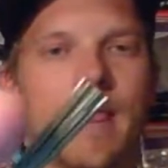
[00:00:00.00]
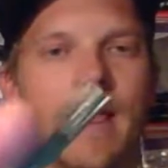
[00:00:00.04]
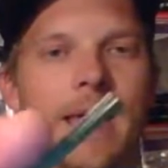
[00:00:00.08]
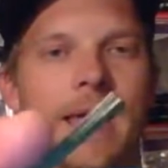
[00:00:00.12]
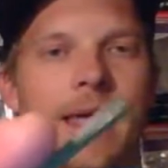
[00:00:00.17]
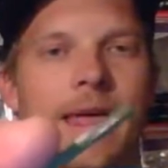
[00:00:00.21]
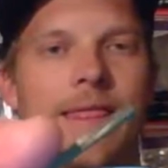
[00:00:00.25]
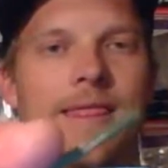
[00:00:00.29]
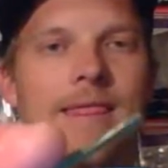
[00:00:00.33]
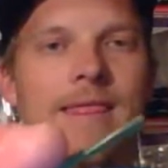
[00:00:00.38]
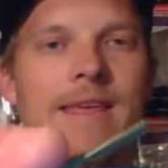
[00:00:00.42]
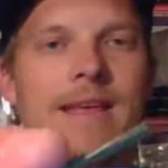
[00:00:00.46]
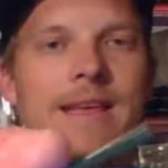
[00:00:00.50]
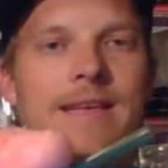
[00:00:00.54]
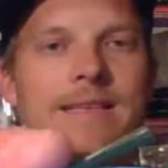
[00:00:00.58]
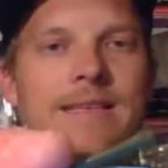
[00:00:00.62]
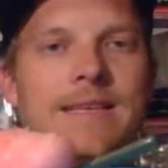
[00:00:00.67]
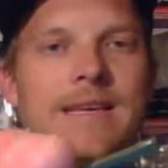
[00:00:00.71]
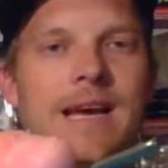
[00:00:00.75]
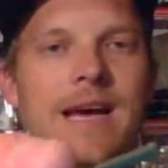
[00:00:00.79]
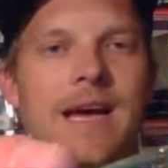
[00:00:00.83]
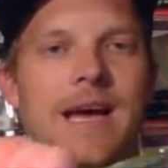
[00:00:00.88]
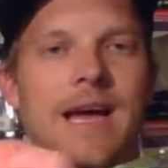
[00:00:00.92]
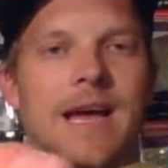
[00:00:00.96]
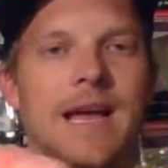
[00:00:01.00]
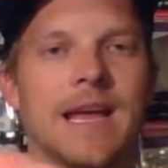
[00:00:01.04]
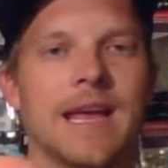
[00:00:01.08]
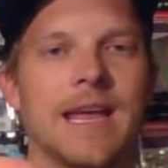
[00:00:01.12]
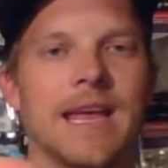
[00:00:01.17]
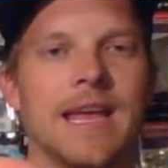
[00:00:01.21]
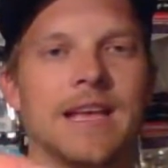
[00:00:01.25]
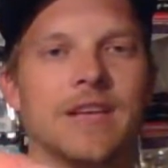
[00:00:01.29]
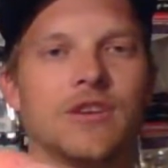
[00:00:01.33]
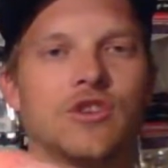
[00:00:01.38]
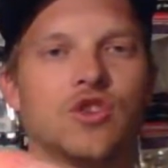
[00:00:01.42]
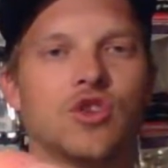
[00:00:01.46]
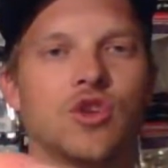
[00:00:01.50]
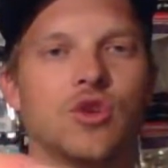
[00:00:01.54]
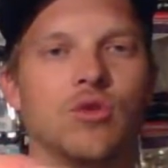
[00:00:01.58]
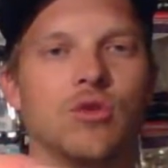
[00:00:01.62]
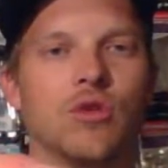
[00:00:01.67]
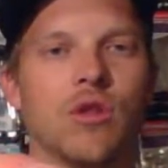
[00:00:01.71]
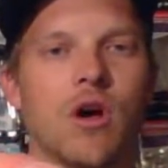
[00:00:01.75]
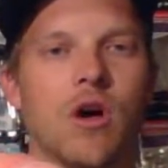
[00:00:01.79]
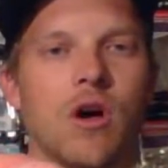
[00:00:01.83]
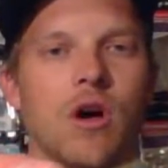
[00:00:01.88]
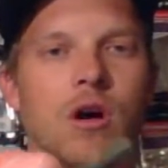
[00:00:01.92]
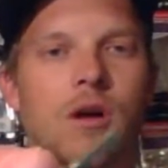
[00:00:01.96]
And this guy is too
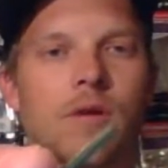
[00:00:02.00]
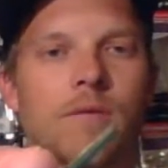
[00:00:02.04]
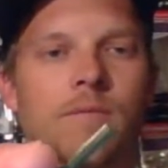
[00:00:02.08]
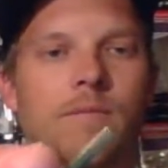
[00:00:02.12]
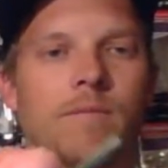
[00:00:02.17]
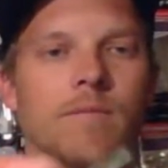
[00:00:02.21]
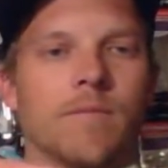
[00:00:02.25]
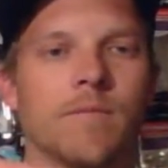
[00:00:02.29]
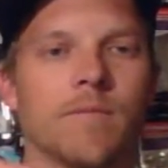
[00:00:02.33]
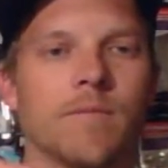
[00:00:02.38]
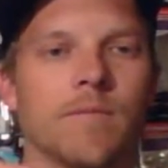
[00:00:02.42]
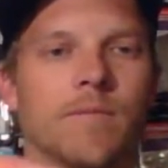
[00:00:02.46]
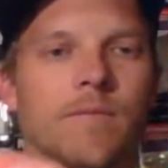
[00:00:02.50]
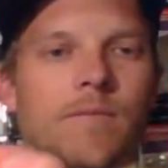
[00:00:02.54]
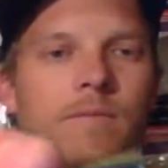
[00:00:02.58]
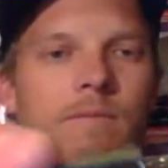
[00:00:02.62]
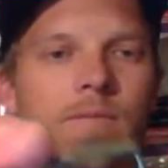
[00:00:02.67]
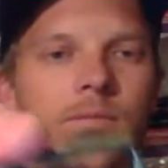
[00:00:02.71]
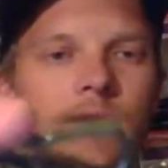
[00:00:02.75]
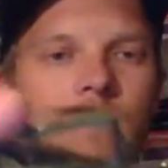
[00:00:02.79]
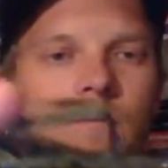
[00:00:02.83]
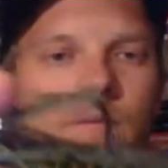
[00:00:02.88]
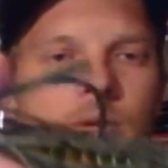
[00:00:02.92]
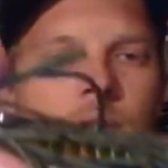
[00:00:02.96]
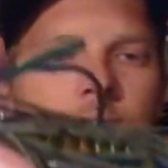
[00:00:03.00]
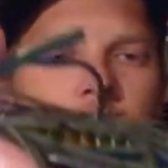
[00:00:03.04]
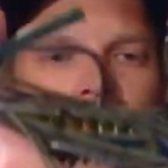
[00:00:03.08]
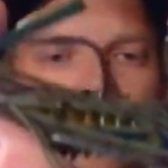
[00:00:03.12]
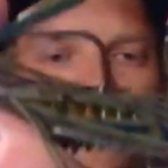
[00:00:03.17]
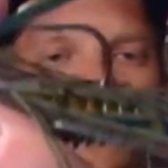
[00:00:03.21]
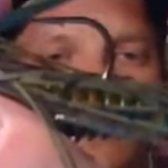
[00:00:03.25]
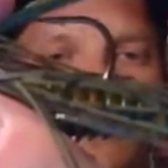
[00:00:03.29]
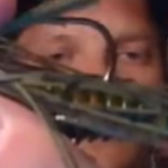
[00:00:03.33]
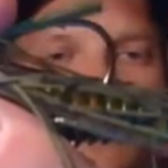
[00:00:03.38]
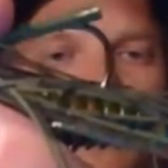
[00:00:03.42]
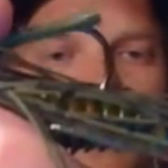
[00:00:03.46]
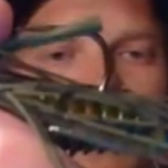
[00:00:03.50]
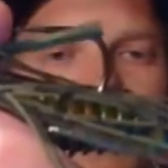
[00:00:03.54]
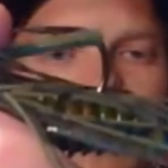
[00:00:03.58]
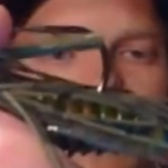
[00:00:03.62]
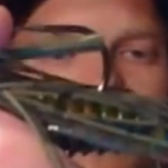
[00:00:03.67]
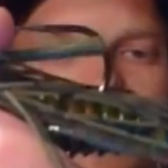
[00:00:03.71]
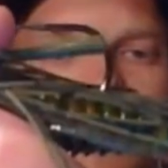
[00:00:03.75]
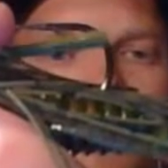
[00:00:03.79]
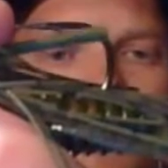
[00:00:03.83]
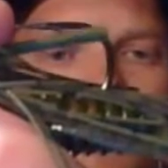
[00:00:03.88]
long. Can you see that?